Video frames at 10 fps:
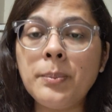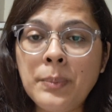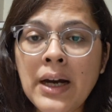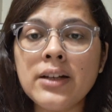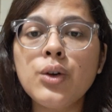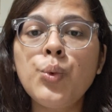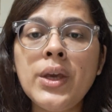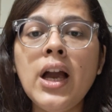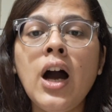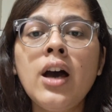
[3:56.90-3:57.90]
but
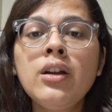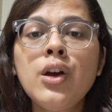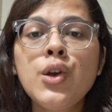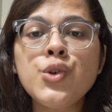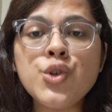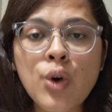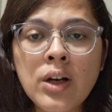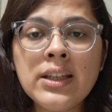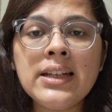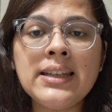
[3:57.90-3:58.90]
we are
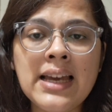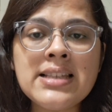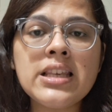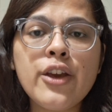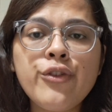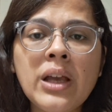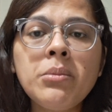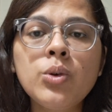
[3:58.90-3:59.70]
sure that yes if i'm